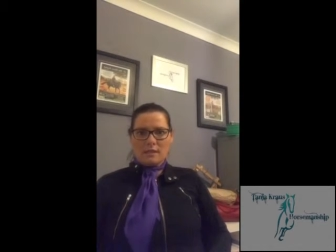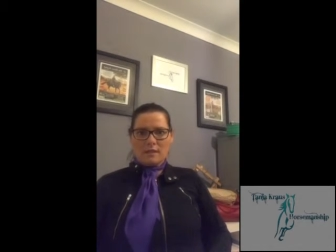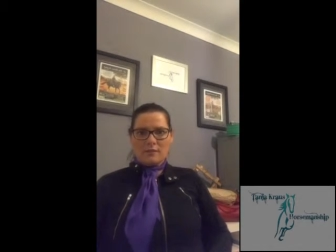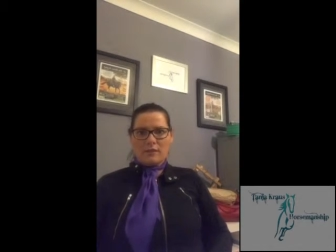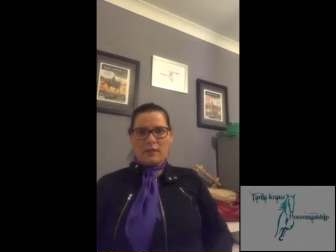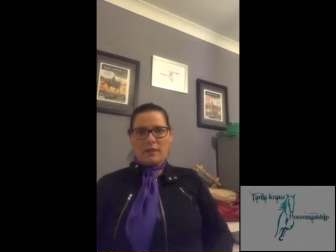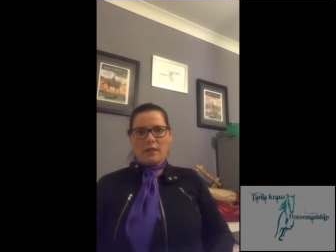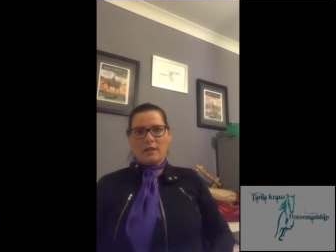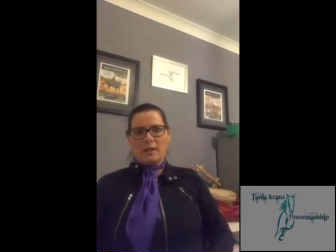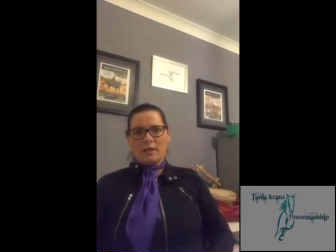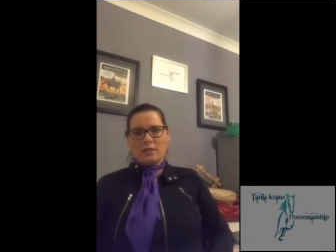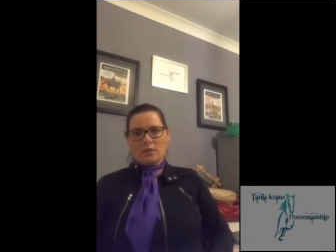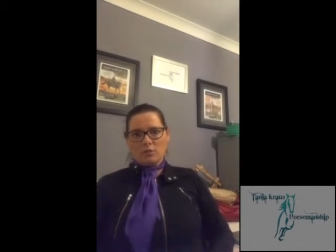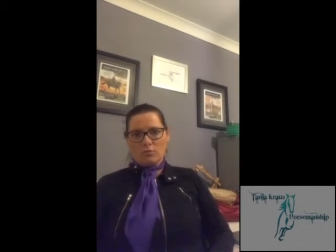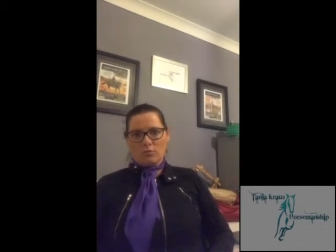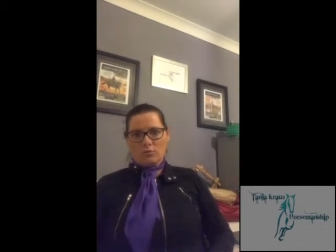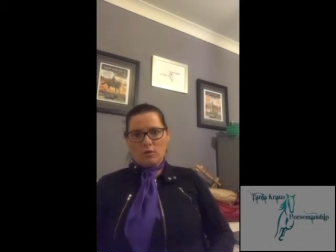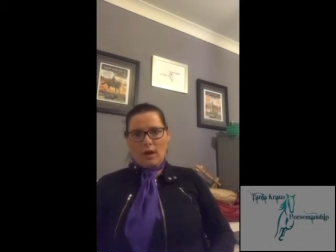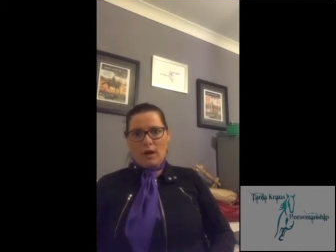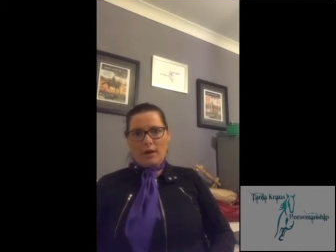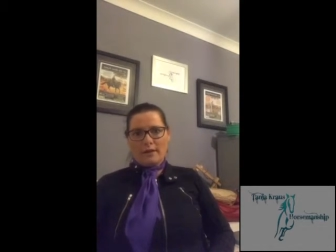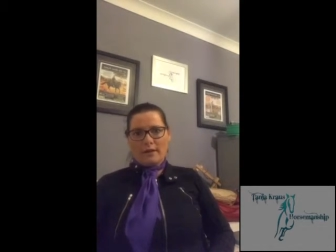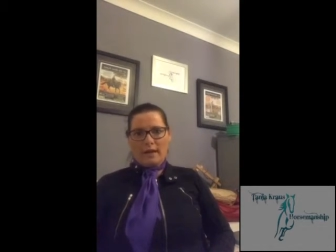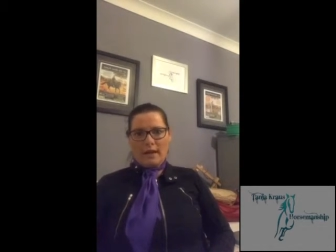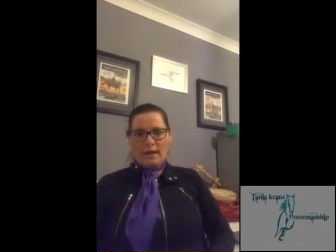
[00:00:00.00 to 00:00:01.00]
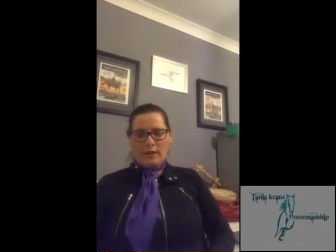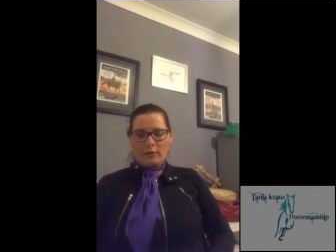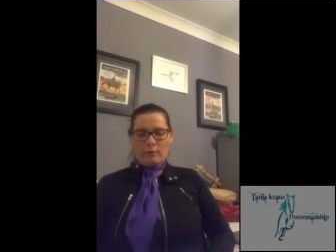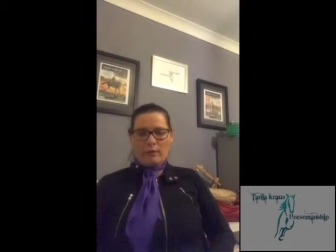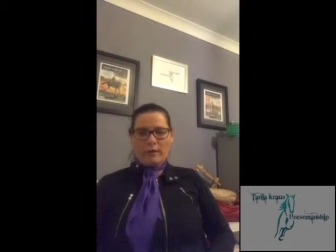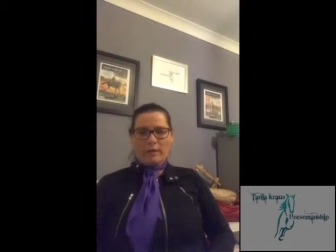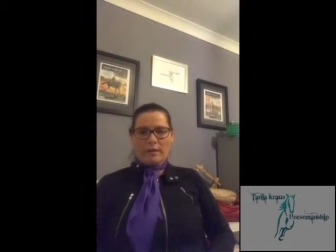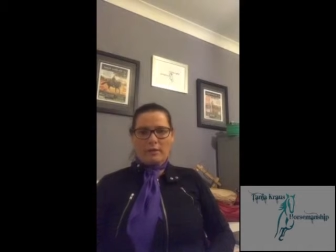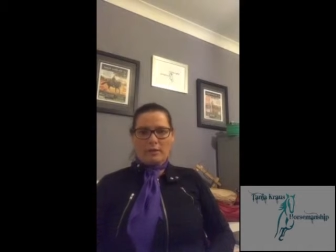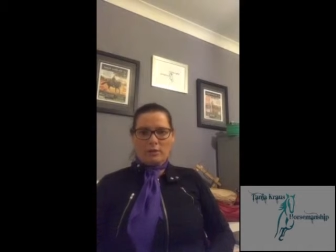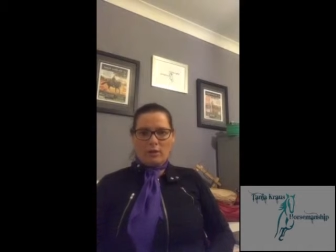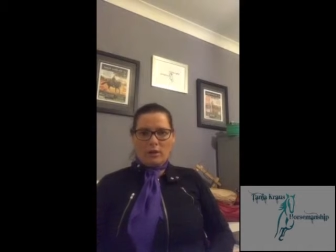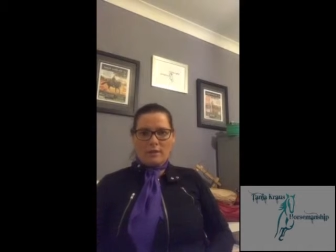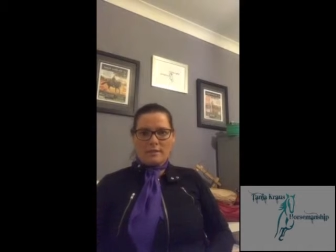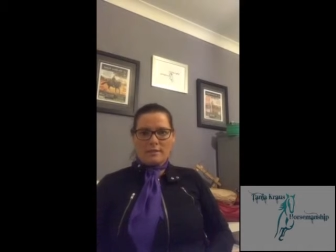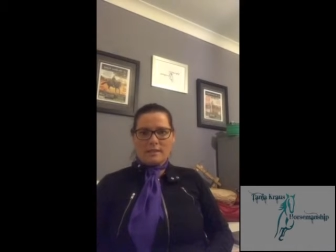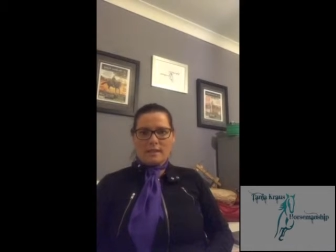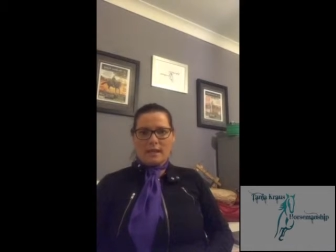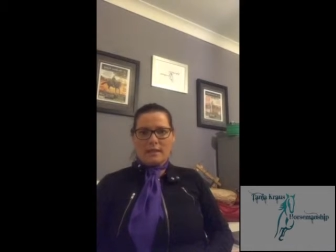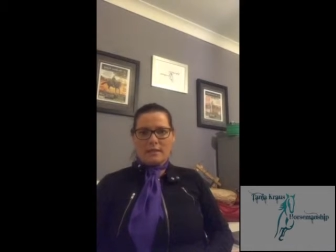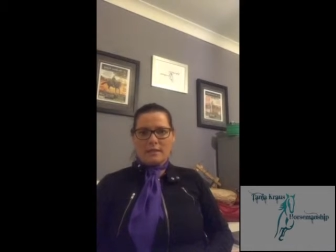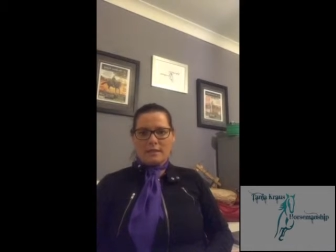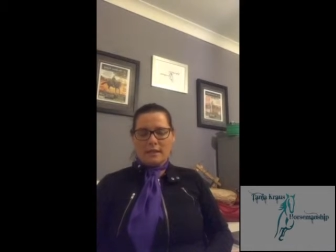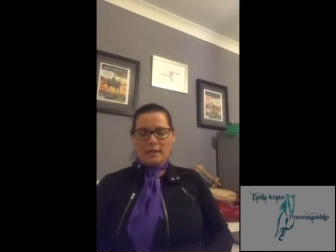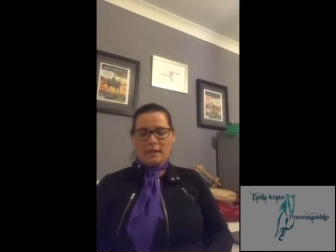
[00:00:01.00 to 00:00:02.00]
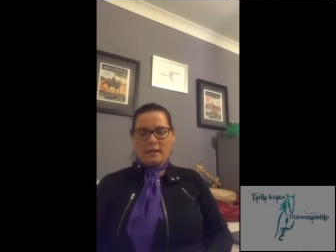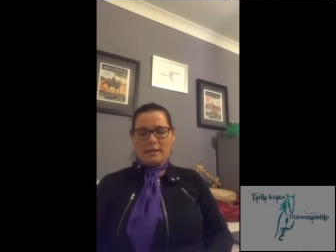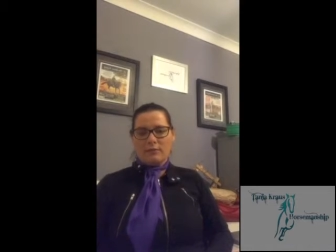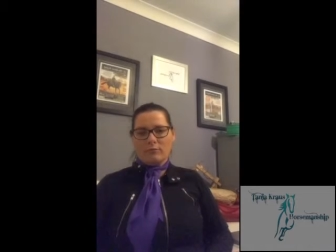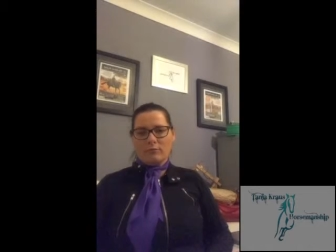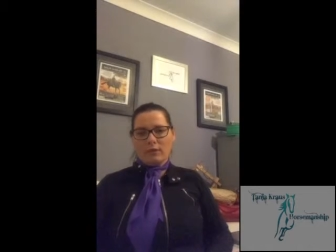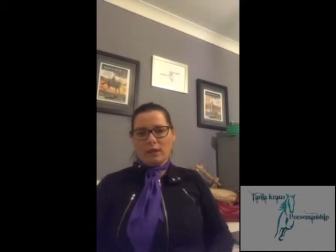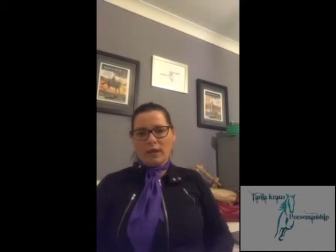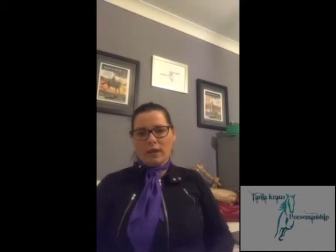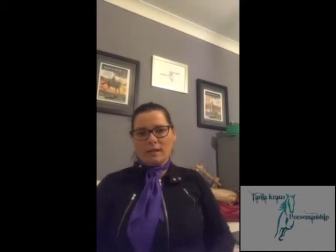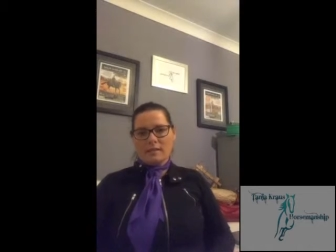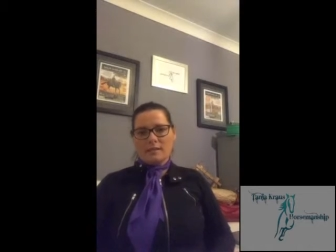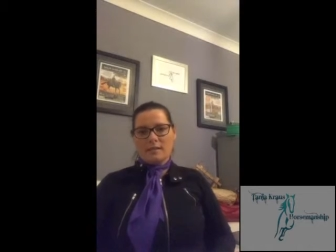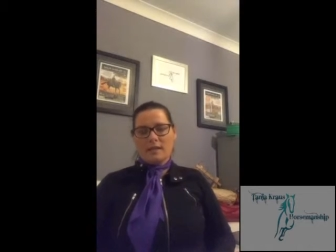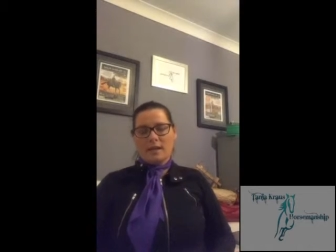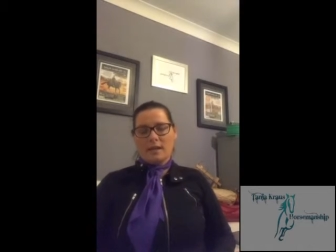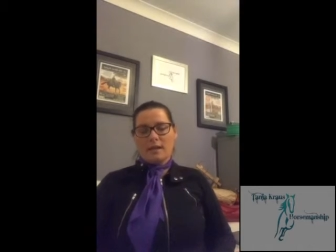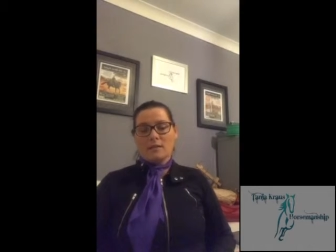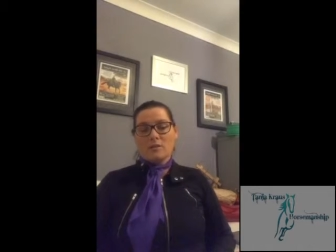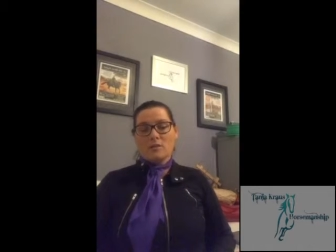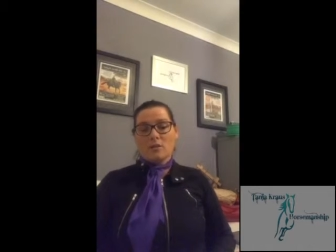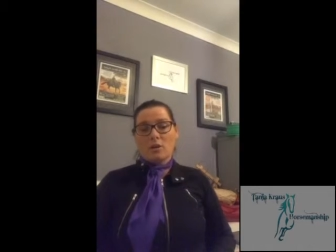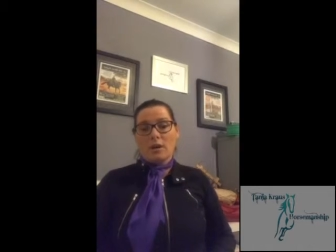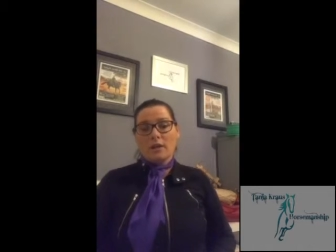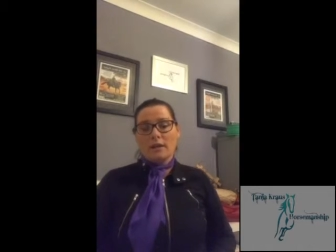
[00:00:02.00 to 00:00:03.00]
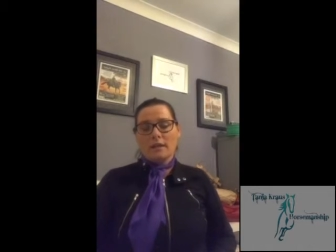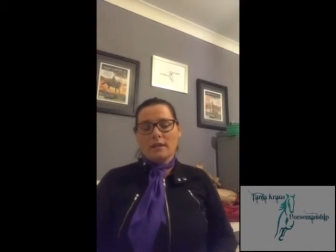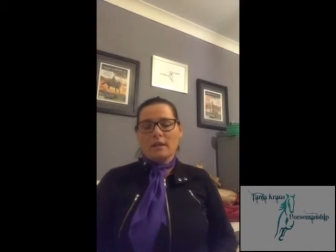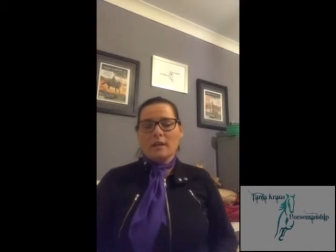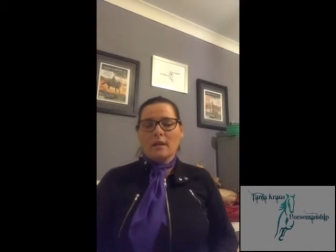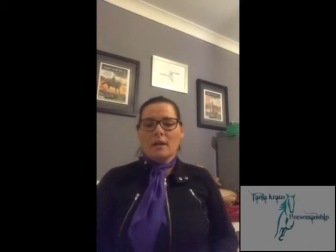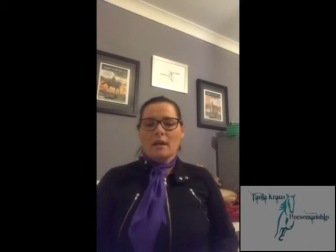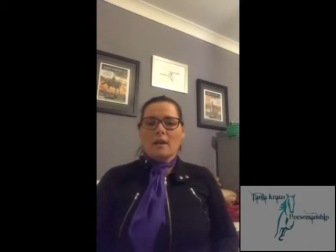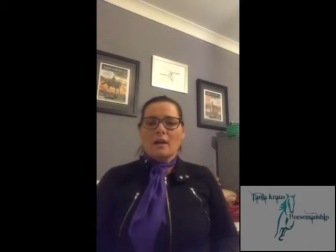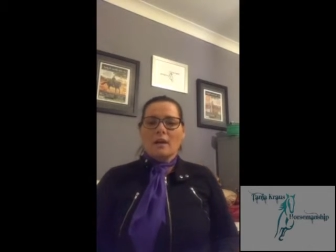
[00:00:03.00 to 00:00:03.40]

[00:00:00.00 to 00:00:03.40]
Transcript: If they need to run, how to recognize that need in regards to anxiety.